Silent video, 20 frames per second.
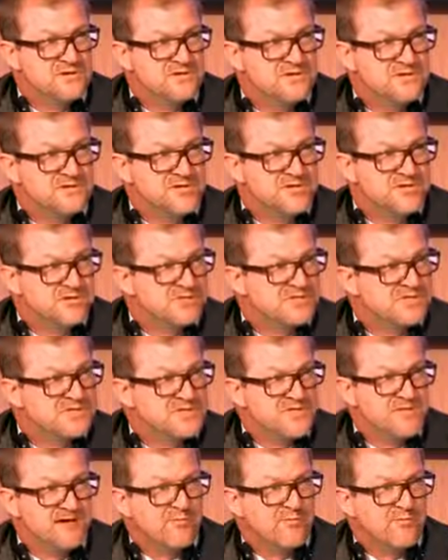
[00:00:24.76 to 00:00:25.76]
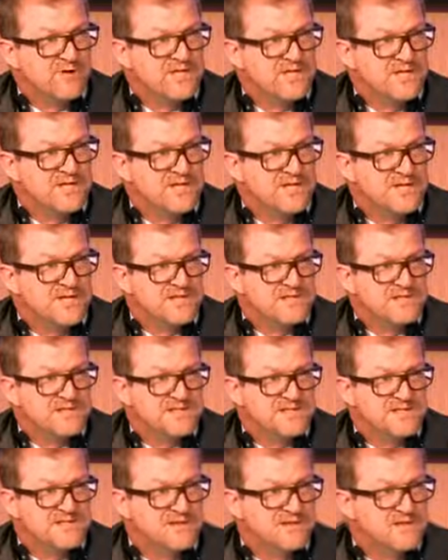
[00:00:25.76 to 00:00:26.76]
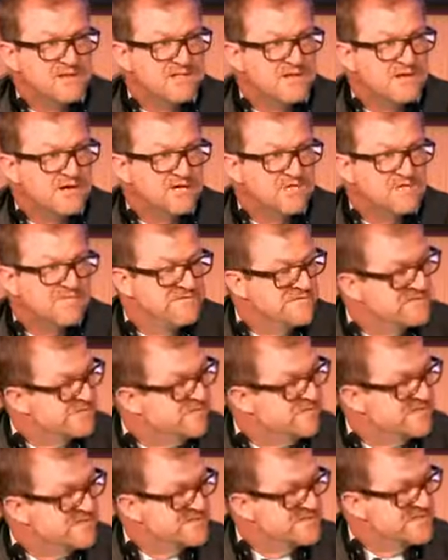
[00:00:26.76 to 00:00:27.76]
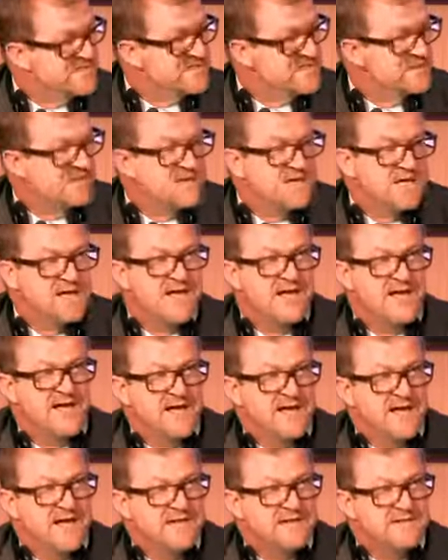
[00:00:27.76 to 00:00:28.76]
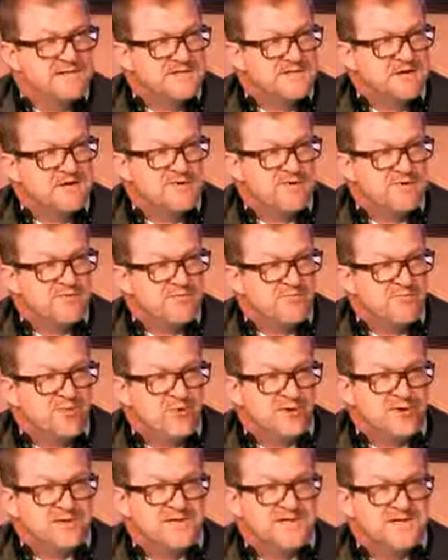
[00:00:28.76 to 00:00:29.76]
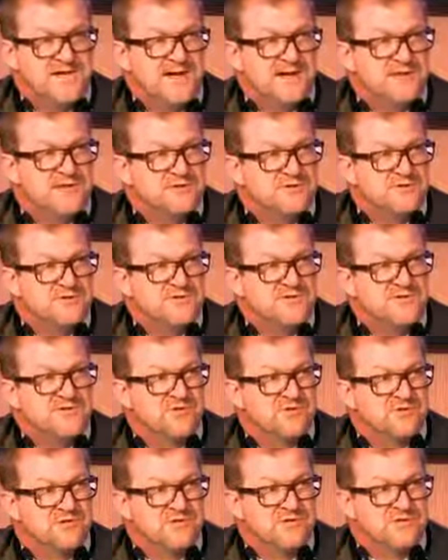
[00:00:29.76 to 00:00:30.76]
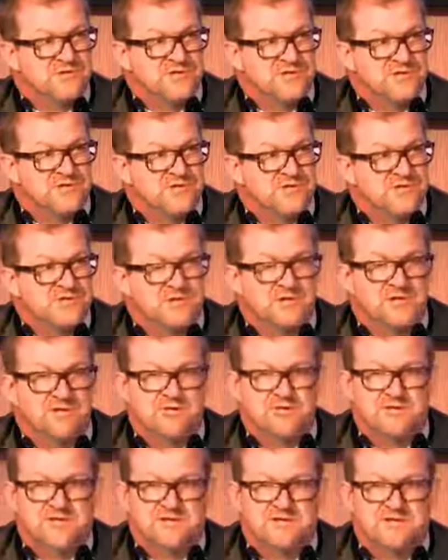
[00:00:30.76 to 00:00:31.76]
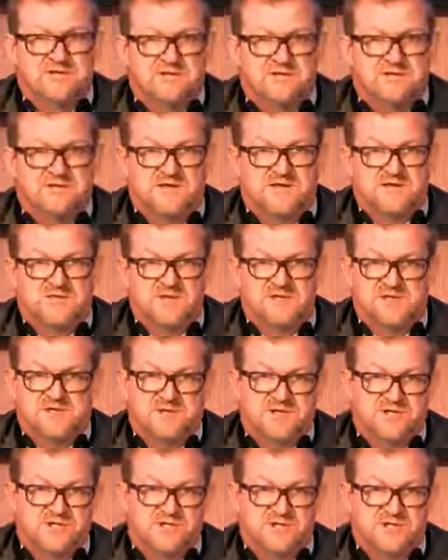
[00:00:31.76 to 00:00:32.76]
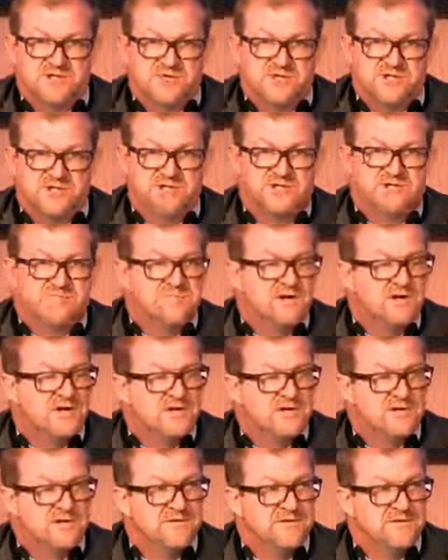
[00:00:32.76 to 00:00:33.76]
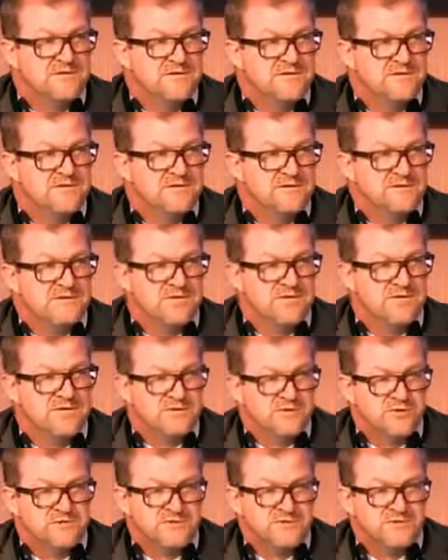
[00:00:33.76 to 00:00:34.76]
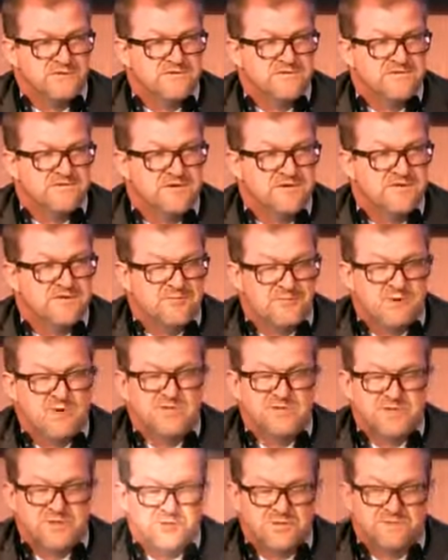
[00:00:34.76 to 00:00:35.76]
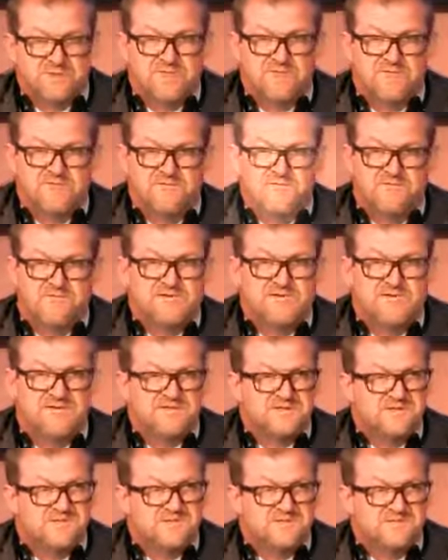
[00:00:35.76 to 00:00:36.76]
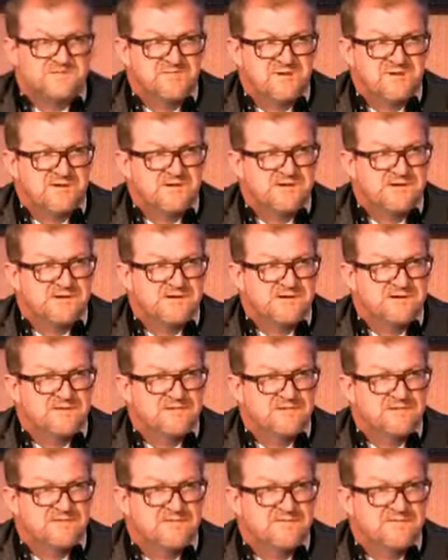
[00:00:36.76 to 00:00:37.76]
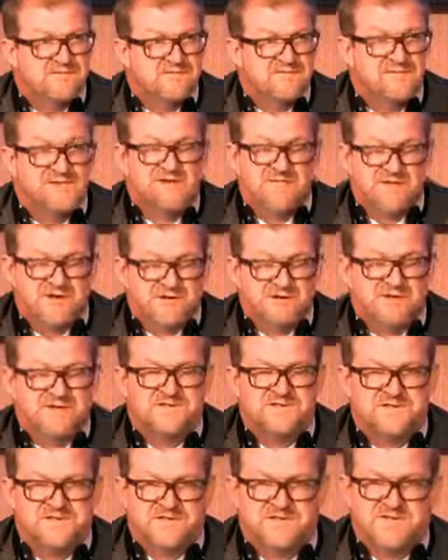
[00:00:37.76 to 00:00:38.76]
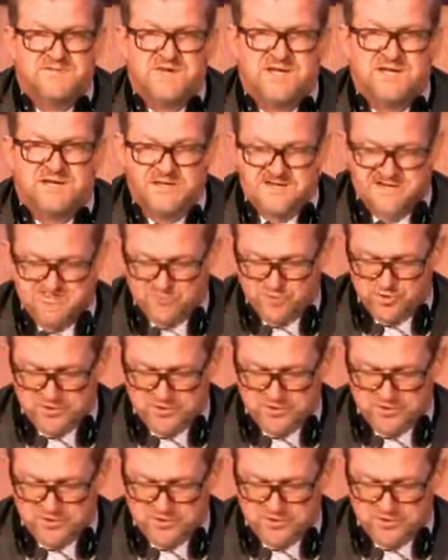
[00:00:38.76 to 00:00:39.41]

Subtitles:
the generous collaboration and assistance of Brazil and other important actors in the region, including the restricted union, the Postal Union for Spain, for the Americas, Spain and